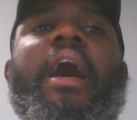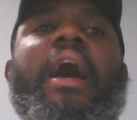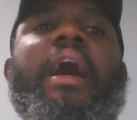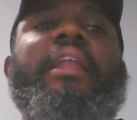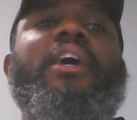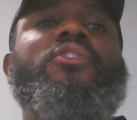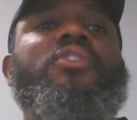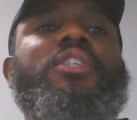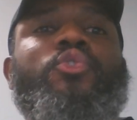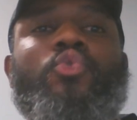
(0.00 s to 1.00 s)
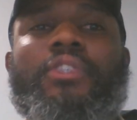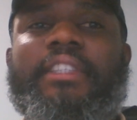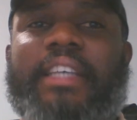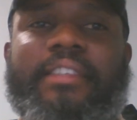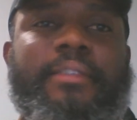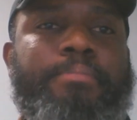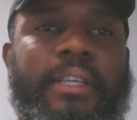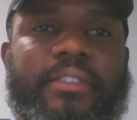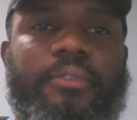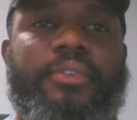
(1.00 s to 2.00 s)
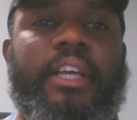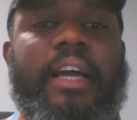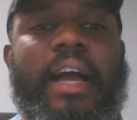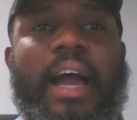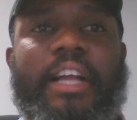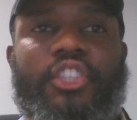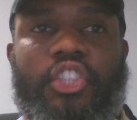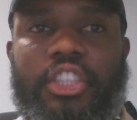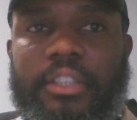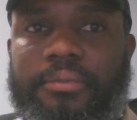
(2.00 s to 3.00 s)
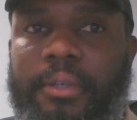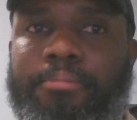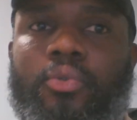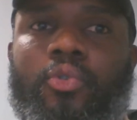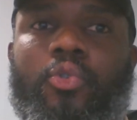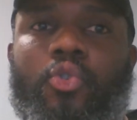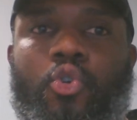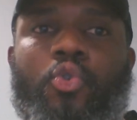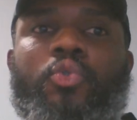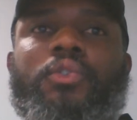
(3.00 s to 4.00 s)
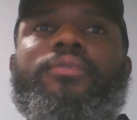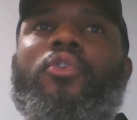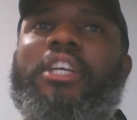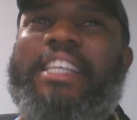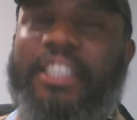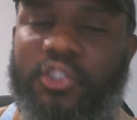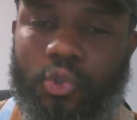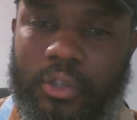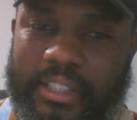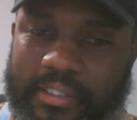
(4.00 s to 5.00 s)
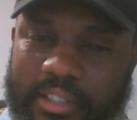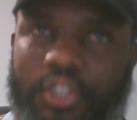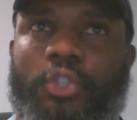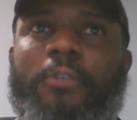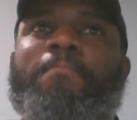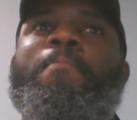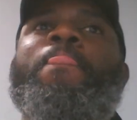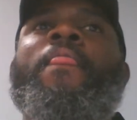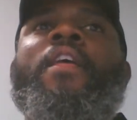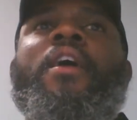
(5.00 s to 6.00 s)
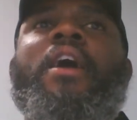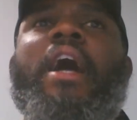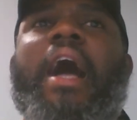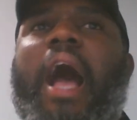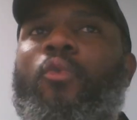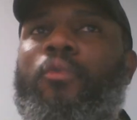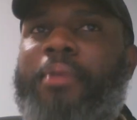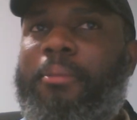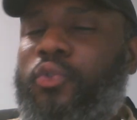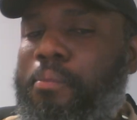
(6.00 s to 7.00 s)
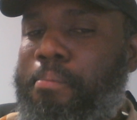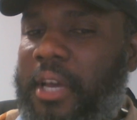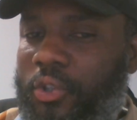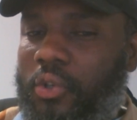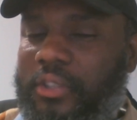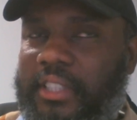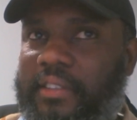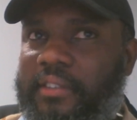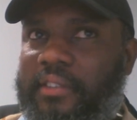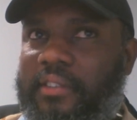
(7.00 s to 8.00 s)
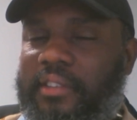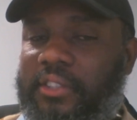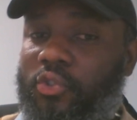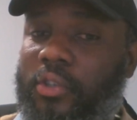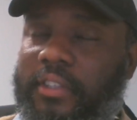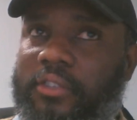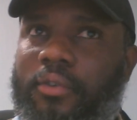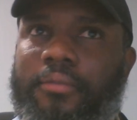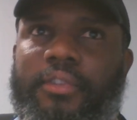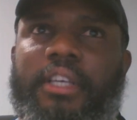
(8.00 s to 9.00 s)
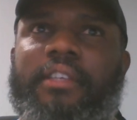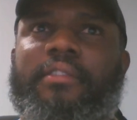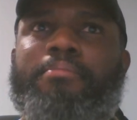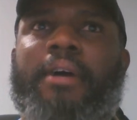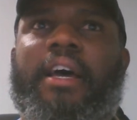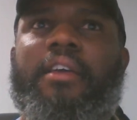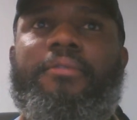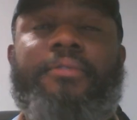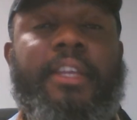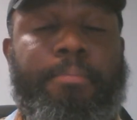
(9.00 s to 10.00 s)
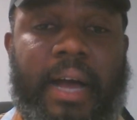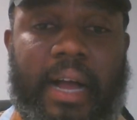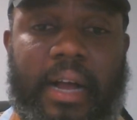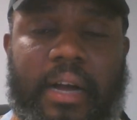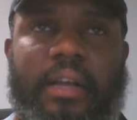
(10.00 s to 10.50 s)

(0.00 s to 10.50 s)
And I also need to set specific, achievable goals for each study session. I will be able to measure the success of this by feedback,